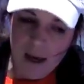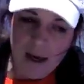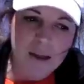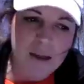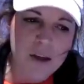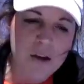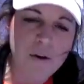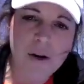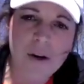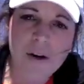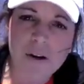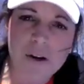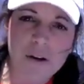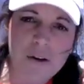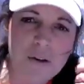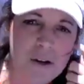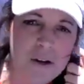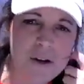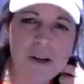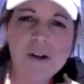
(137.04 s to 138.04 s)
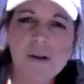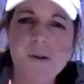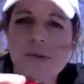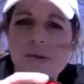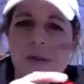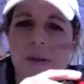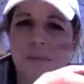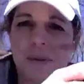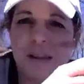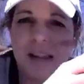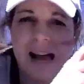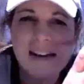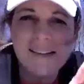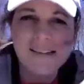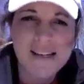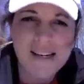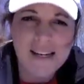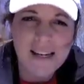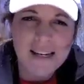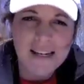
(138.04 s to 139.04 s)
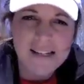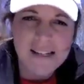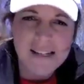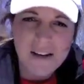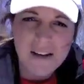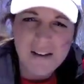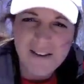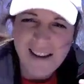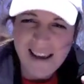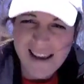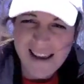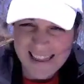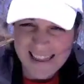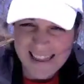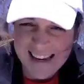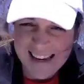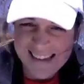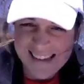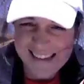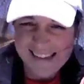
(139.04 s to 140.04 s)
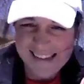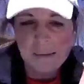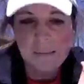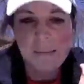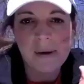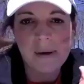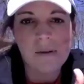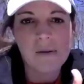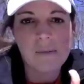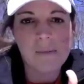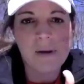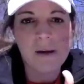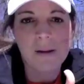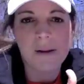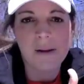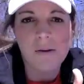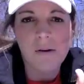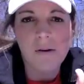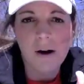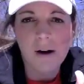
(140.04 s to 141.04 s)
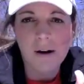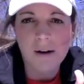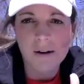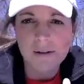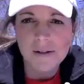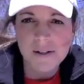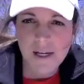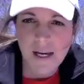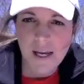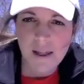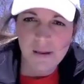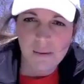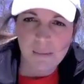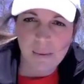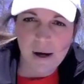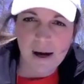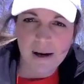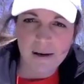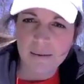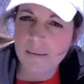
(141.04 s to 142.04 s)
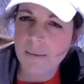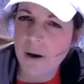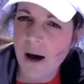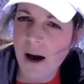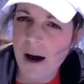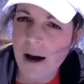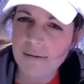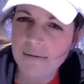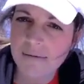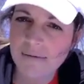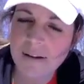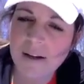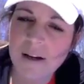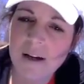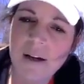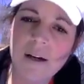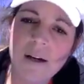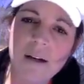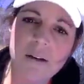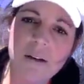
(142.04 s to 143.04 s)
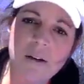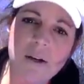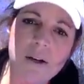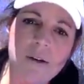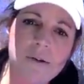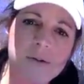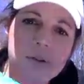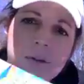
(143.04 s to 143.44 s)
You could use a plastic container like this, but it would be a little harder to get the bottom off. You could use a